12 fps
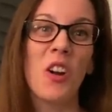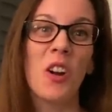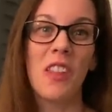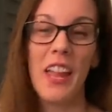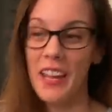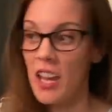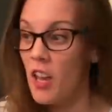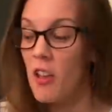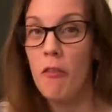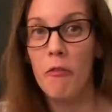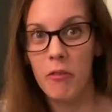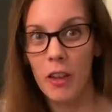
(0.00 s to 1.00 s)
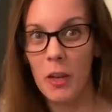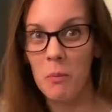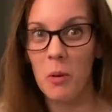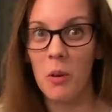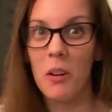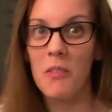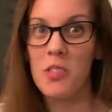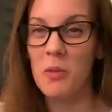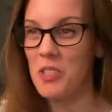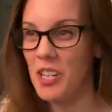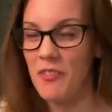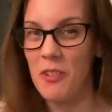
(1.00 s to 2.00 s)
are, like, flickable of
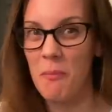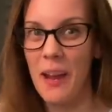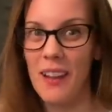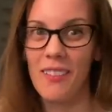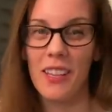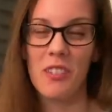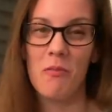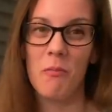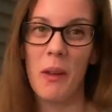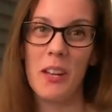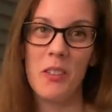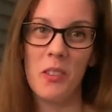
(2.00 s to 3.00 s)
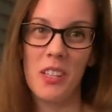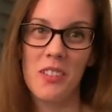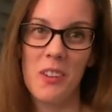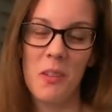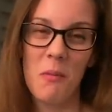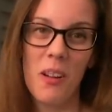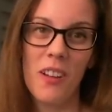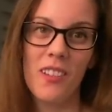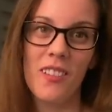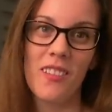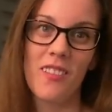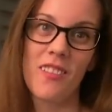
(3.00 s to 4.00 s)
switch. I have to manually turn them on.
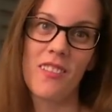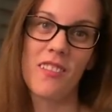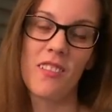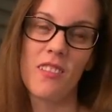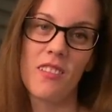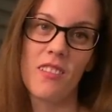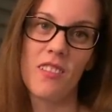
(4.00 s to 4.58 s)
Right.